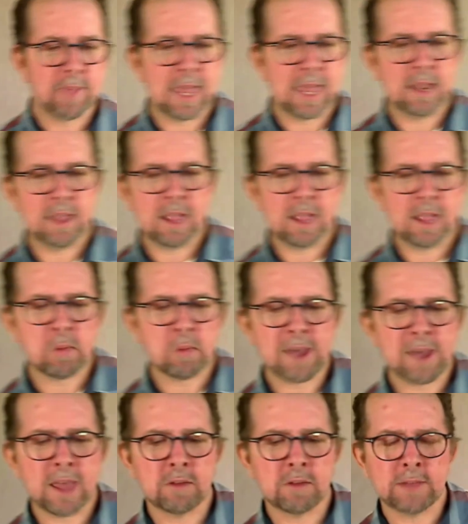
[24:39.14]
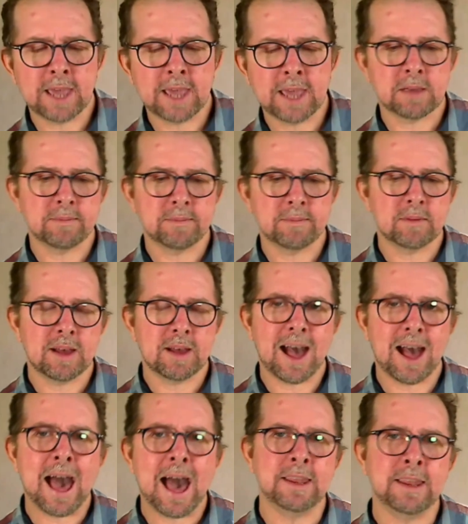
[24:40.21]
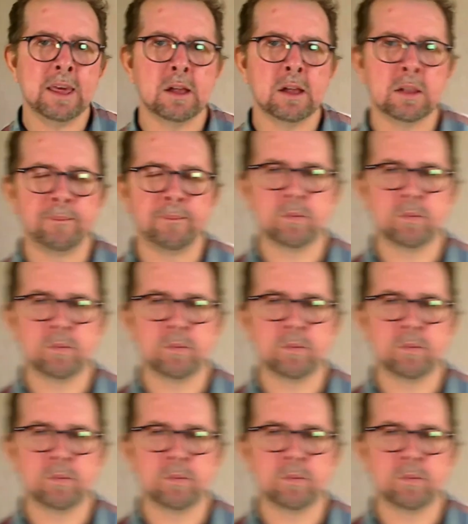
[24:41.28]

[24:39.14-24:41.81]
in some kind of like ideal,